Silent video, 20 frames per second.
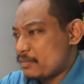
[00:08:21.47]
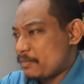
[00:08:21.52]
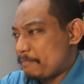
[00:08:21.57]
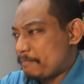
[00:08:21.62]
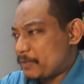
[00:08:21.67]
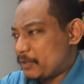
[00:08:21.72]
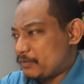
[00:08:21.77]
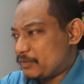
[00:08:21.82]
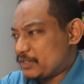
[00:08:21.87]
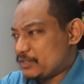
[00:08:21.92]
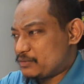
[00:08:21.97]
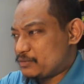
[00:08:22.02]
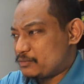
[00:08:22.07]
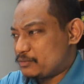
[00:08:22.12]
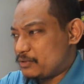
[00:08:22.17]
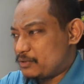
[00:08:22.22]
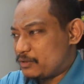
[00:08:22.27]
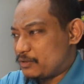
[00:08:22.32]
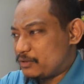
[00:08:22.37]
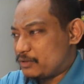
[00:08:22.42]
Now that's
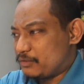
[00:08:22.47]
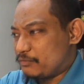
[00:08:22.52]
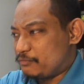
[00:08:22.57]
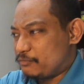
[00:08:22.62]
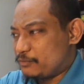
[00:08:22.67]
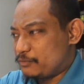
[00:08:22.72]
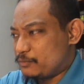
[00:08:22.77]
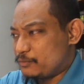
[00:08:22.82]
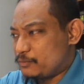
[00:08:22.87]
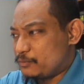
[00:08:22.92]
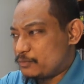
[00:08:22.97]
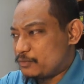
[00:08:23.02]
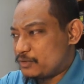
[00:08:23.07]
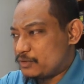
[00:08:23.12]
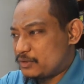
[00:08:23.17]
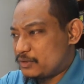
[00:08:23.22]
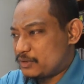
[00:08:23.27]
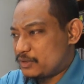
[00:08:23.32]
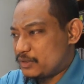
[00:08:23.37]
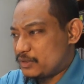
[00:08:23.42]
too long. If you
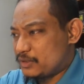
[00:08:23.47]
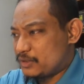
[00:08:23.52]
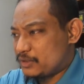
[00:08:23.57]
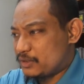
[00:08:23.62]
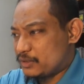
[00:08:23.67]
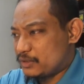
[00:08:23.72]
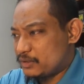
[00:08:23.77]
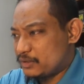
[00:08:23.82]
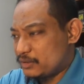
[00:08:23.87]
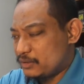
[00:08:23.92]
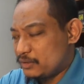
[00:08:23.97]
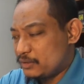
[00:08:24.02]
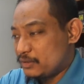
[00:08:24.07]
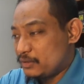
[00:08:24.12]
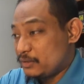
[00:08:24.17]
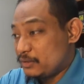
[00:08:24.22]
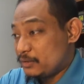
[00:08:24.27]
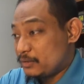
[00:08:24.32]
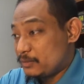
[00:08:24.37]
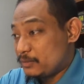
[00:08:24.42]
take
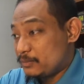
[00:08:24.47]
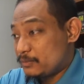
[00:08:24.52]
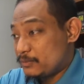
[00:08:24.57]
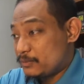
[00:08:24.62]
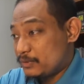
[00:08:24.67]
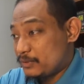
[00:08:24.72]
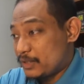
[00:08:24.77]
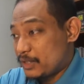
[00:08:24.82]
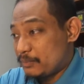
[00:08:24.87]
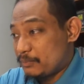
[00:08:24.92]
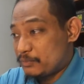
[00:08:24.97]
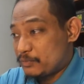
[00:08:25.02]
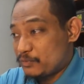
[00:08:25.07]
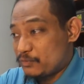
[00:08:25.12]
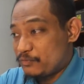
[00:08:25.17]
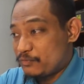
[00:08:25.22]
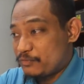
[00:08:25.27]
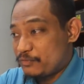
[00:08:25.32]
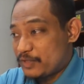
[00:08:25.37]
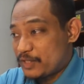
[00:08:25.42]
up
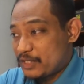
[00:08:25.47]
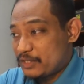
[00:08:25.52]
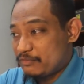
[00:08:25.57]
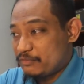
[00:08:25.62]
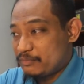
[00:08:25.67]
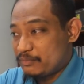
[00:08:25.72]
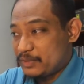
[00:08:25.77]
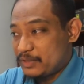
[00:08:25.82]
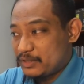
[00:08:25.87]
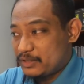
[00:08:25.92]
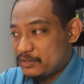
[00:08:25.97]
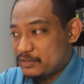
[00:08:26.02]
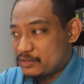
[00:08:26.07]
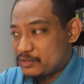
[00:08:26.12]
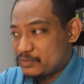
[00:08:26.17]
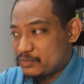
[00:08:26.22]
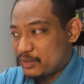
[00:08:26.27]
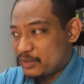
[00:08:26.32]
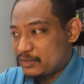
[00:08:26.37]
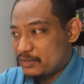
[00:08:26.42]
to 5 minutes
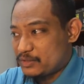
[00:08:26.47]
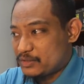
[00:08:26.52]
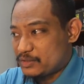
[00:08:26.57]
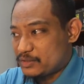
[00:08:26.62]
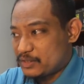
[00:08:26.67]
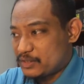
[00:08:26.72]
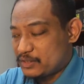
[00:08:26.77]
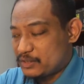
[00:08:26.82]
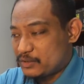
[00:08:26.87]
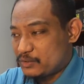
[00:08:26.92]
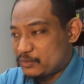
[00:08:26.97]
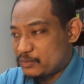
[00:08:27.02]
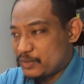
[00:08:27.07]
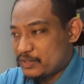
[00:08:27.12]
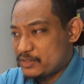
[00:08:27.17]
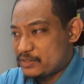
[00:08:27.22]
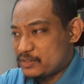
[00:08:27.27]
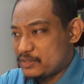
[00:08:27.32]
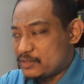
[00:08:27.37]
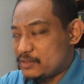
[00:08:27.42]
to understand the
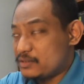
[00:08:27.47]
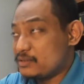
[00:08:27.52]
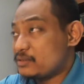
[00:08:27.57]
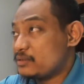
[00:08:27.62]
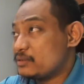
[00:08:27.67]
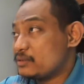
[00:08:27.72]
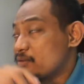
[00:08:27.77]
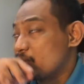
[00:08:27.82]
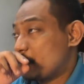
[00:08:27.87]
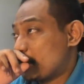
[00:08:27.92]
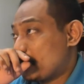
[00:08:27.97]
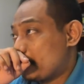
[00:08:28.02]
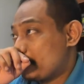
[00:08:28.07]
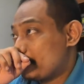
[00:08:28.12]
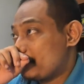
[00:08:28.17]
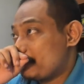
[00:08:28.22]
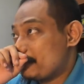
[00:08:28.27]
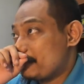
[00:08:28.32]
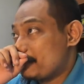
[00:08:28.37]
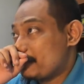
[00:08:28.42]
question,
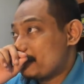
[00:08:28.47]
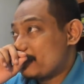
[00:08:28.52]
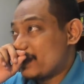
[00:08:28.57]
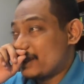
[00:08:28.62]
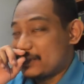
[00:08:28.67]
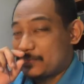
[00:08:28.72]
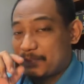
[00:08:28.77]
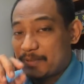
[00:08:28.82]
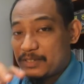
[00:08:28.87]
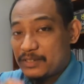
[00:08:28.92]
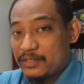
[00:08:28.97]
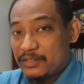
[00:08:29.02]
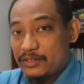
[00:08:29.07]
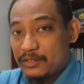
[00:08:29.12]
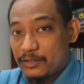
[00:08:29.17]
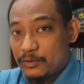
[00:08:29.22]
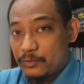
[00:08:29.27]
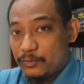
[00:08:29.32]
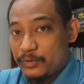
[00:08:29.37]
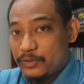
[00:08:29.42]
especially in
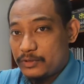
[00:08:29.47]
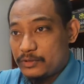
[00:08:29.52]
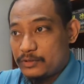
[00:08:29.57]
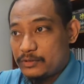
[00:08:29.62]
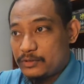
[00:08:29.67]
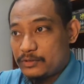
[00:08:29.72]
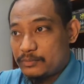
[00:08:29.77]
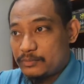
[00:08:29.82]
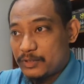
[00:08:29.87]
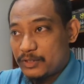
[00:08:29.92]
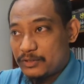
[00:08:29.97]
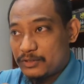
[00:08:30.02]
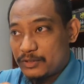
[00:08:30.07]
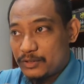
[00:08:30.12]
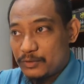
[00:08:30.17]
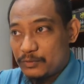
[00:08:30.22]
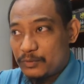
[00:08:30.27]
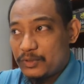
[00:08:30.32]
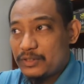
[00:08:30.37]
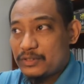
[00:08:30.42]
the quiz, because
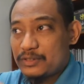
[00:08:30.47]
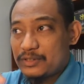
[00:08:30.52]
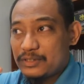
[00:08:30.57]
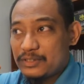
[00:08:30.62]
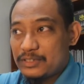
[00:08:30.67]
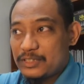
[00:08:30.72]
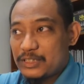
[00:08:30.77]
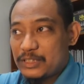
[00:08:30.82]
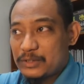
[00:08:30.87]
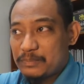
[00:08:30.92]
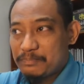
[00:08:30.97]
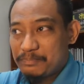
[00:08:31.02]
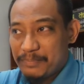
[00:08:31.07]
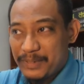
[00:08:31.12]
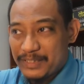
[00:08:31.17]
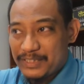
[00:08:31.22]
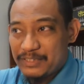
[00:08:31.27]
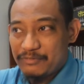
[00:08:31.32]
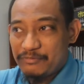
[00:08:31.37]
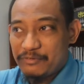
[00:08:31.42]
the quiz is
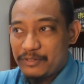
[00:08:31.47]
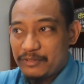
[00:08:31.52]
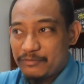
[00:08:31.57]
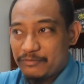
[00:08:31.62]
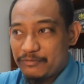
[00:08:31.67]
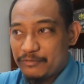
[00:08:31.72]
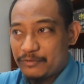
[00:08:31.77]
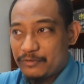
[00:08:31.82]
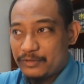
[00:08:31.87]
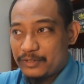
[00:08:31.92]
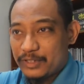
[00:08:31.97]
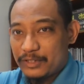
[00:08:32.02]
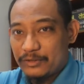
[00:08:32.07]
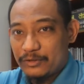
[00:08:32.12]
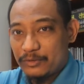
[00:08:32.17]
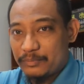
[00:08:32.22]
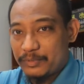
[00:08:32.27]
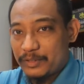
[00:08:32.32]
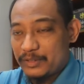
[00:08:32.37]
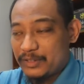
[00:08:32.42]
specific for
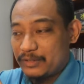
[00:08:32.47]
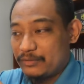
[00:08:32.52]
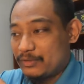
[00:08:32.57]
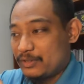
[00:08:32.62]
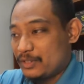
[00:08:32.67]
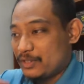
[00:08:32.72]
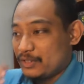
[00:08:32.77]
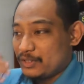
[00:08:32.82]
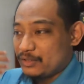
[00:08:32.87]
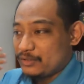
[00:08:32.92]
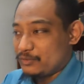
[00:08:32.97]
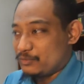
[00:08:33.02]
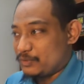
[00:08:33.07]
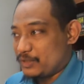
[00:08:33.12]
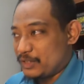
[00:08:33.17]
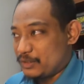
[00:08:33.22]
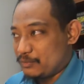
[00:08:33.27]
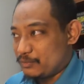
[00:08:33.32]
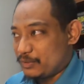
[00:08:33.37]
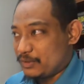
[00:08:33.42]
that topic, right?
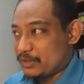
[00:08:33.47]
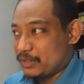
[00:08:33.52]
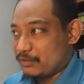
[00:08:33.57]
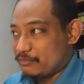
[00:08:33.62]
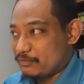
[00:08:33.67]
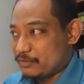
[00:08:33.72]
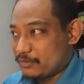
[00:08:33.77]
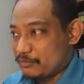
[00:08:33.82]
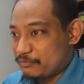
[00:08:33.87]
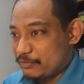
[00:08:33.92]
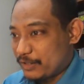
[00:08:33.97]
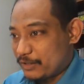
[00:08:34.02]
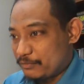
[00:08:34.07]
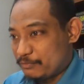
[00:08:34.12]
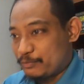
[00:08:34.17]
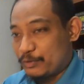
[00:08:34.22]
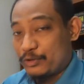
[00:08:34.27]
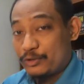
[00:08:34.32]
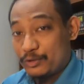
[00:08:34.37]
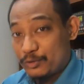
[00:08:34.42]
Today we cover
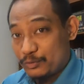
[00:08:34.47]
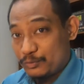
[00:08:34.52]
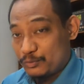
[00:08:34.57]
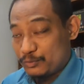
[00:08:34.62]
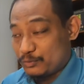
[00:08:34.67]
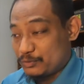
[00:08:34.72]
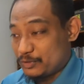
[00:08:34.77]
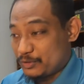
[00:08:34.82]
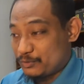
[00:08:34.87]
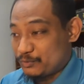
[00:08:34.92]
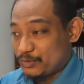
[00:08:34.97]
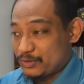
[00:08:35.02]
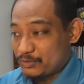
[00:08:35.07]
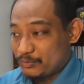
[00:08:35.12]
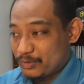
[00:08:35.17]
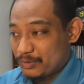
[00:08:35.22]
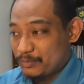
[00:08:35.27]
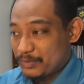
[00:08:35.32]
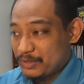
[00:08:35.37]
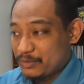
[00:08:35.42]
5.2. The quiz
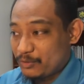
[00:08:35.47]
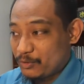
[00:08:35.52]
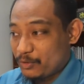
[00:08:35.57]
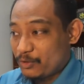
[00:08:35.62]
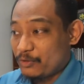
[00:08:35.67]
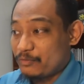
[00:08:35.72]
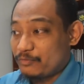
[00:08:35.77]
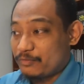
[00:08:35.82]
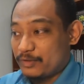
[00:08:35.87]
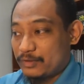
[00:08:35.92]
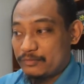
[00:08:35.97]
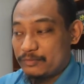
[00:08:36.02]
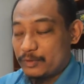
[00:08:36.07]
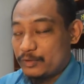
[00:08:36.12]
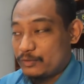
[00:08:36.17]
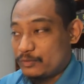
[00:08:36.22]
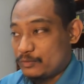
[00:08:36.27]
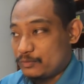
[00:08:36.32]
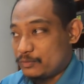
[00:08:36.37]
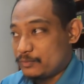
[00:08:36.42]
will be on
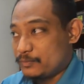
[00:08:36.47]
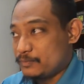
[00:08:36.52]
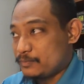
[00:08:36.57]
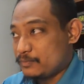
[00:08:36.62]
5.2.